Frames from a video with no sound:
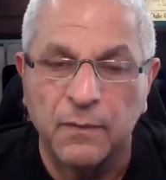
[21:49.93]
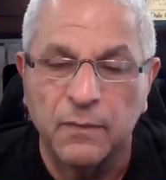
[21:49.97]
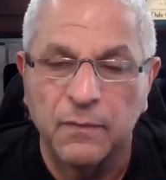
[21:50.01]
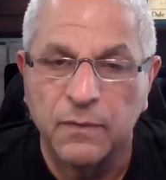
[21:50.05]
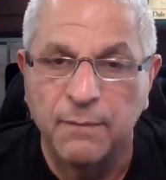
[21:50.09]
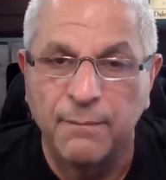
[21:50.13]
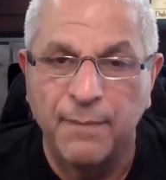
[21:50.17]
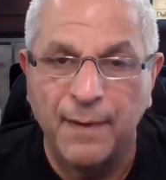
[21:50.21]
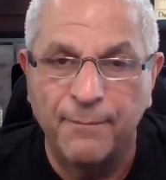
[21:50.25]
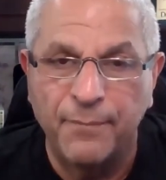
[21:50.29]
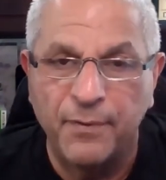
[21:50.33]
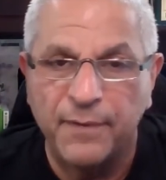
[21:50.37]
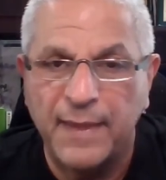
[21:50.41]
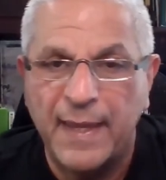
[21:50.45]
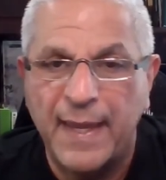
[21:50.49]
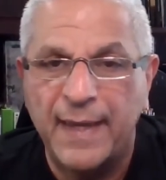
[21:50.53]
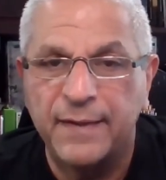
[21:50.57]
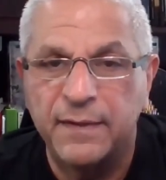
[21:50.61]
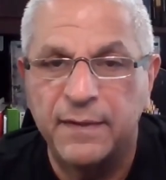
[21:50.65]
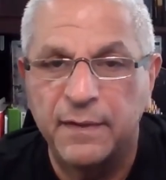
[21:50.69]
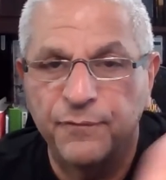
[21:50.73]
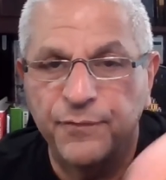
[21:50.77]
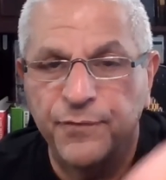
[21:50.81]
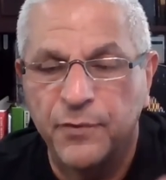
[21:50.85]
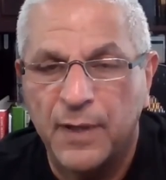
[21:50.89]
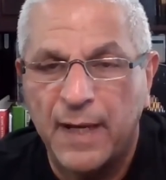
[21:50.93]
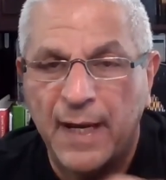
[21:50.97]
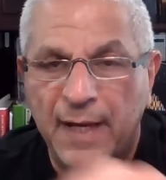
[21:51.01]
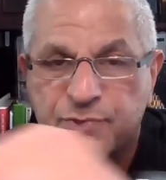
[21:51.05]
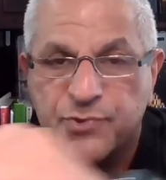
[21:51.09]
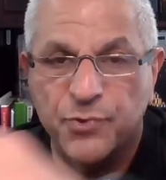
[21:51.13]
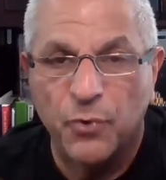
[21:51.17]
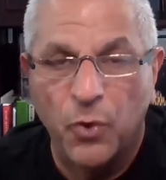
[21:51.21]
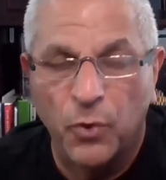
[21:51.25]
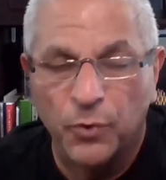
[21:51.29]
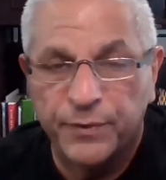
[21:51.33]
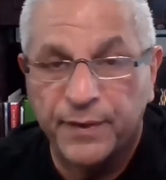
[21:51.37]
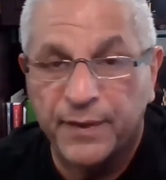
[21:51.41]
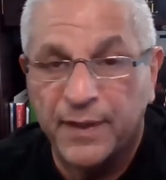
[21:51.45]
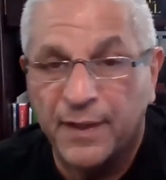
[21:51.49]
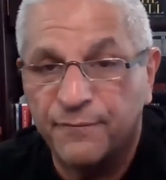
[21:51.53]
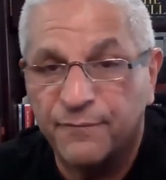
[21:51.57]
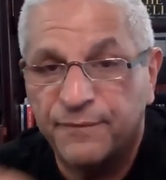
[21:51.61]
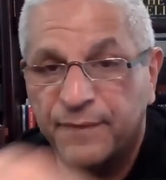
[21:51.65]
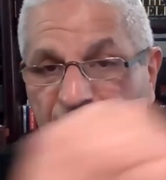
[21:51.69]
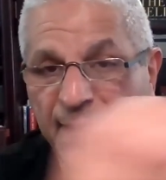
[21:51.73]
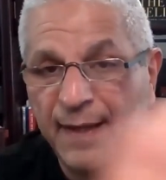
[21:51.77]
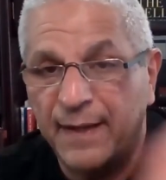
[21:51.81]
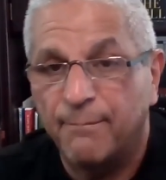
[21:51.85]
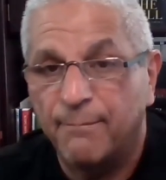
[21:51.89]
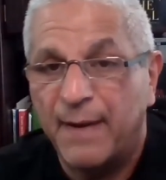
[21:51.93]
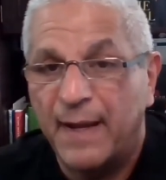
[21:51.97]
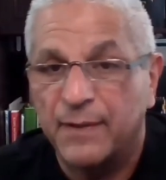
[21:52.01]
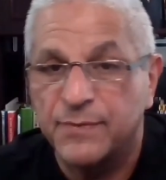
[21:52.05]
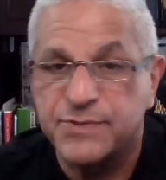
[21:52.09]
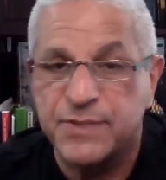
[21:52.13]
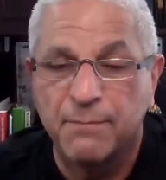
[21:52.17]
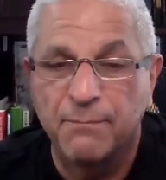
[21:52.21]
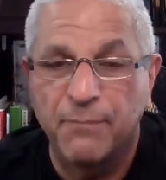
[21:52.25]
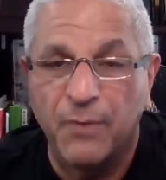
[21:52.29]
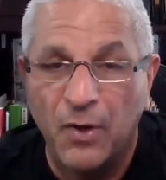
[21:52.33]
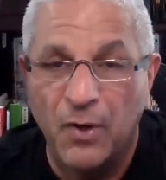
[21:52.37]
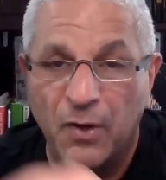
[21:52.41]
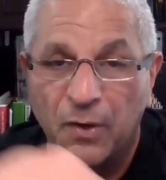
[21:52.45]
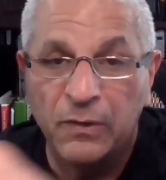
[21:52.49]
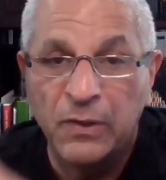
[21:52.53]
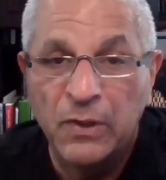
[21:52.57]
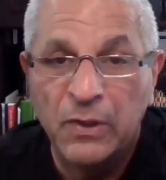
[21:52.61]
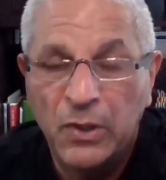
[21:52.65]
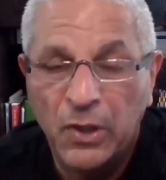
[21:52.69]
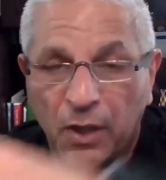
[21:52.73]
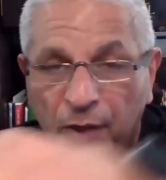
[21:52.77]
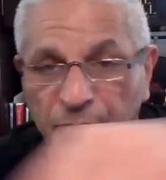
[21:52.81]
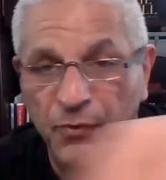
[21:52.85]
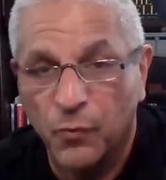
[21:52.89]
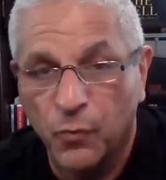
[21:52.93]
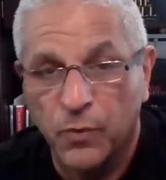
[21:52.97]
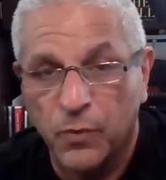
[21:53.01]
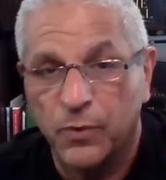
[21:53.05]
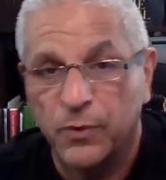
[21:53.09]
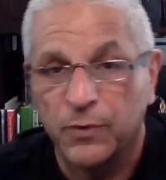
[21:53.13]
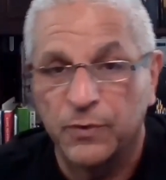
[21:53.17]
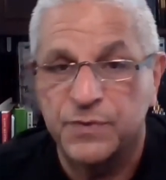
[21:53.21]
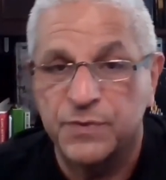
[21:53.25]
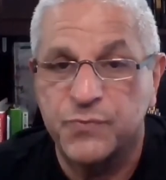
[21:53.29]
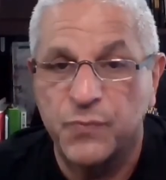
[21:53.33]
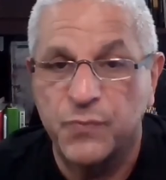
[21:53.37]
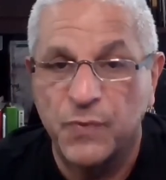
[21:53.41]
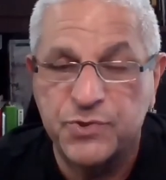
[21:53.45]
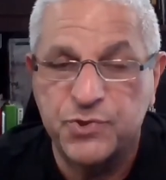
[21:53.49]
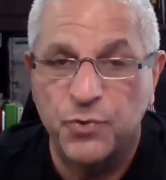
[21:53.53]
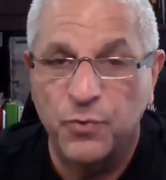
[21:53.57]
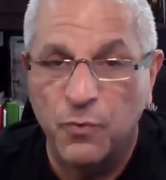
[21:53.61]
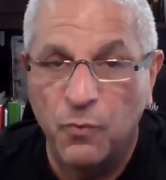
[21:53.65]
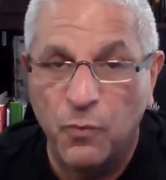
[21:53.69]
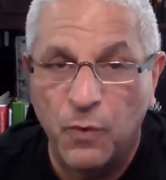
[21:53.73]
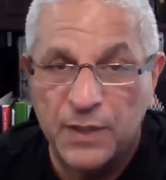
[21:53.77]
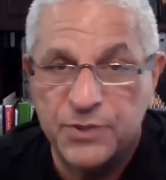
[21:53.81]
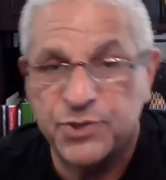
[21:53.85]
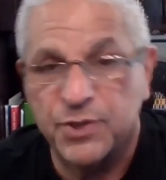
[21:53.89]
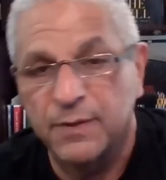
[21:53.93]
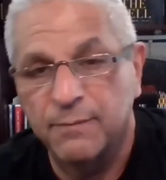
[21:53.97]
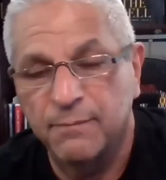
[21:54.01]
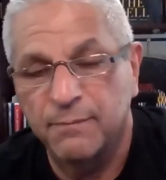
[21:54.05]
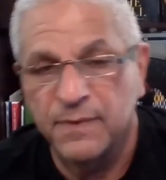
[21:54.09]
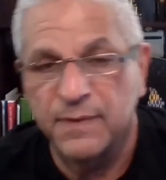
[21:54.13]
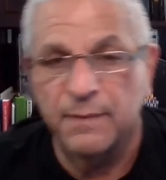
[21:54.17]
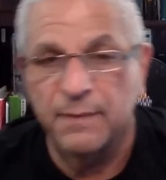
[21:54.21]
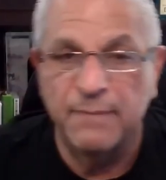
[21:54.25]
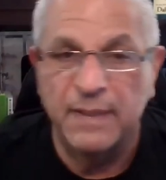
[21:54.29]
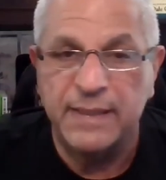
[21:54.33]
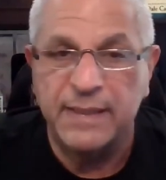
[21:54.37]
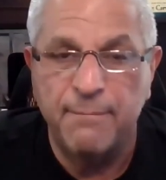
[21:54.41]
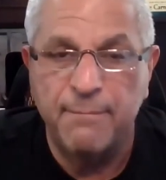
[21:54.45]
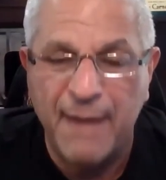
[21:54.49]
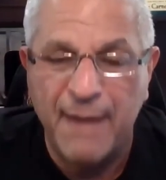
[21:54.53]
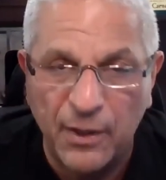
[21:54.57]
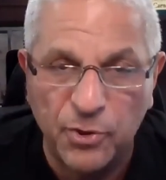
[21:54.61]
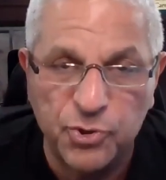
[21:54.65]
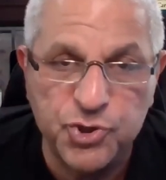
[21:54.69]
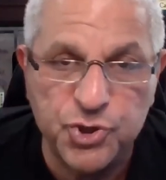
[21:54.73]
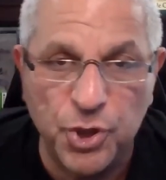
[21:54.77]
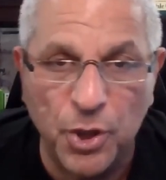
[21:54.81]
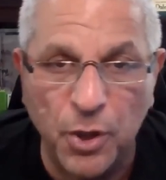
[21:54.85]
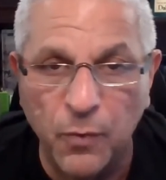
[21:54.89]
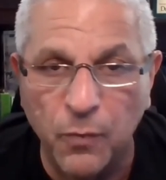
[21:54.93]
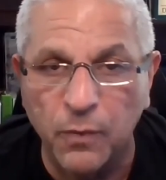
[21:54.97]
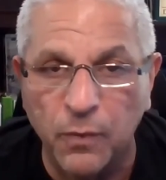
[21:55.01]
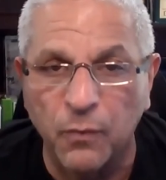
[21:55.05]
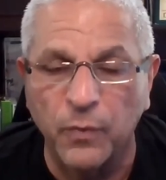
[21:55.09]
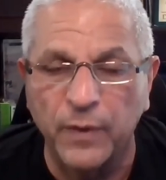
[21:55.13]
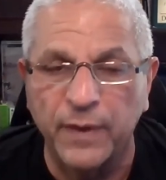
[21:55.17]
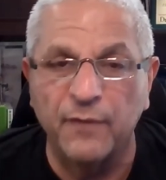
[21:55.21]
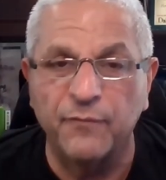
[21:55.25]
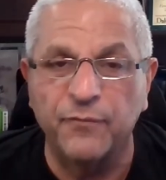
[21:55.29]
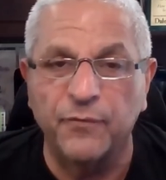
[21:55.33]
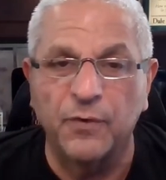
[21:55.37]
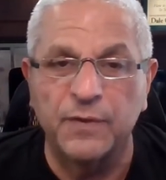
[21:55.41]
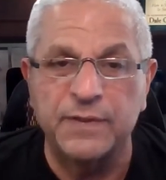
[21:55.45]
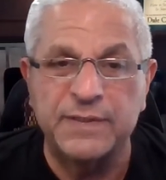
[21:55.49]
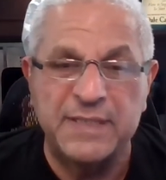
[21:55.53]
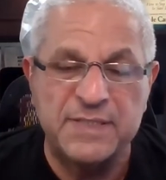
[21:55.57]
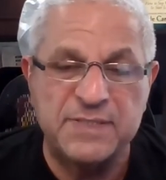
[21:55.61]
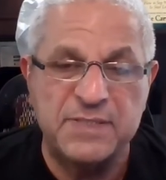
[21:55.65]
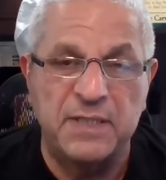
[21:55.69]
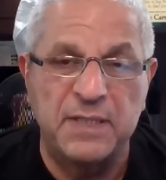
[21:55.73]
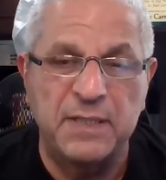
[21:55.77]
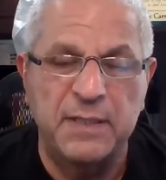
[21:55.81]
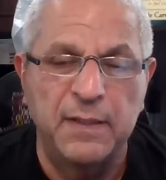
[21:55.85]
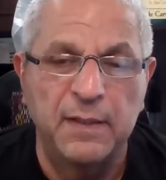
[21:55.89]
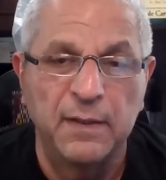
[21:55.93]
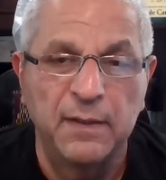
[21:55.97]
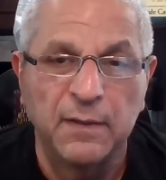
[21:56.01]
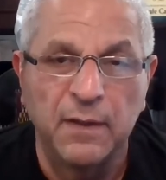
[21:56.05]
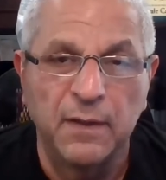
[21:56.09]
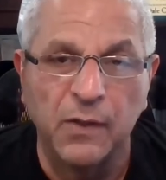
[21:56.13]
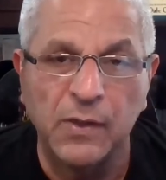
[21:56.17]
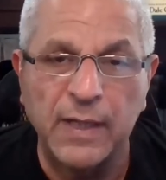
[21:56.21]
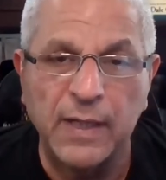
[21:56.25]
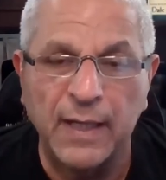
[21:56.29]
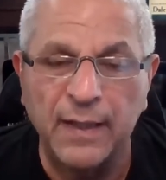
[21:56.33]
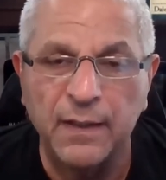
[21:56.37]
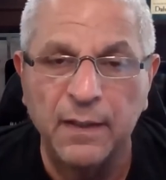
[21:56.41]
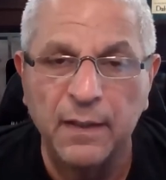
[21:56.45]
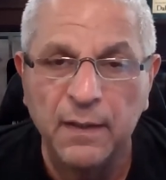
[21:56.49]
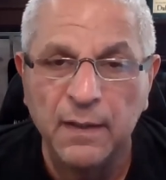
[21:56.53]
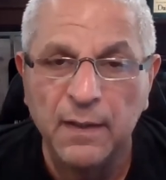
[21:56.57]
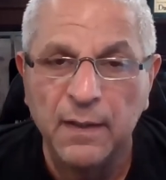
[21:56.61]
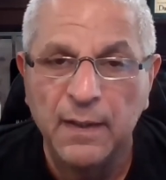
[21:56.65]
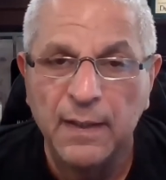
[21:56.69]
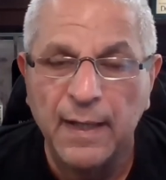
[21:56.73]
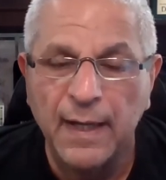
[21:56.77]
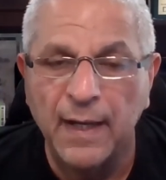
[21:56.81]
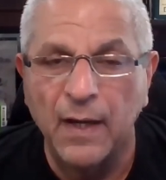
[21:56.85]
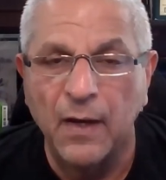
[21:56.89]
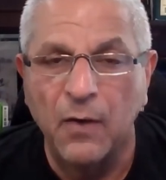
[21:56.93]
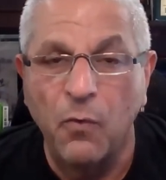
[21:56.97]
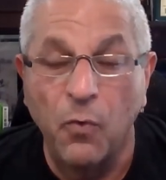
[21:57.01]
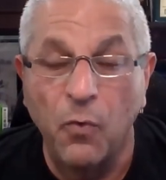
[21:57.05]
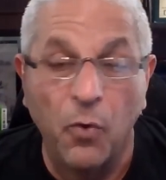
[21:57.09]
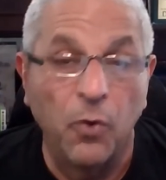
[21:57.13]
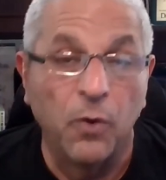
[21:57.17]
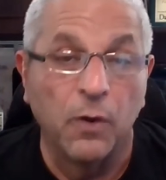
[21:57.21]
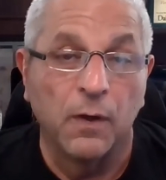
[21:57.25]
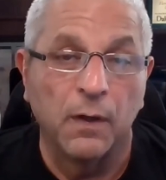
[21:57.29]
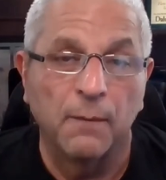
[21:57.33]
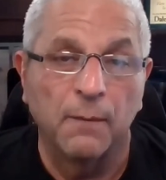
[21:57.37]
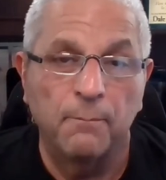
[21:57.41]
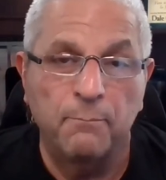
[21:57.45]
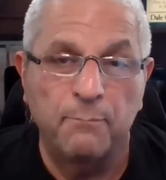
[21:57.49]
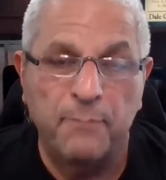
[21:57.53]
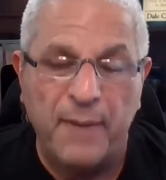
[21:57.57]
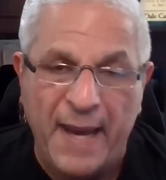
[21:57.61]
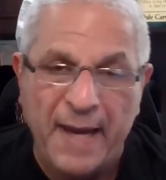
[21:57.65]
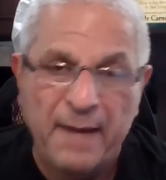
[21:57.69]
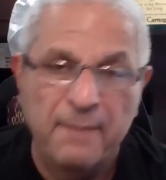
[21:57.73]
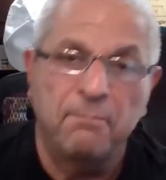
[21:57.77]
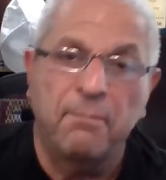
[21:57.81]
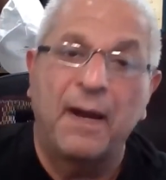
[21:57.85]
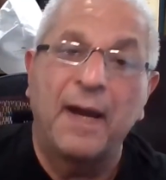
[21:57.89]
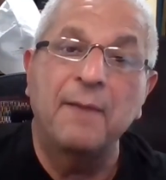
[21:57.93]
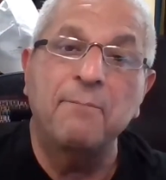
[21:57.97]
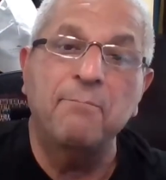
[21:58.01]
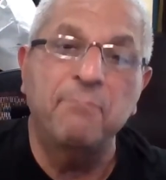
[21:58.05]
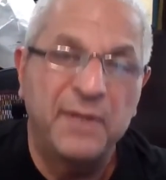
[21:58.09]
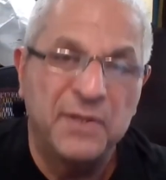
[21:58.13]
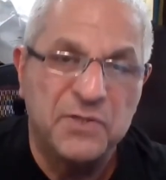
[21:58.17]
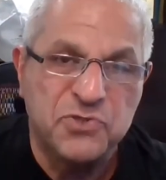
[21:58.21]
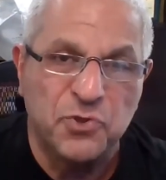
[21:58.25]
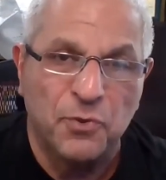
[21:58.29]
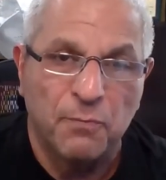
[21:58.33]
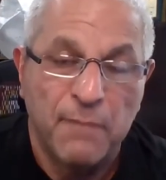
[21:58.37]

You remember that? If you guys are old enough, they had a bouncing ball on the words, what you were watching the Mickey Mouse show or whatever on Disney, okay? Uh, or paint by picture.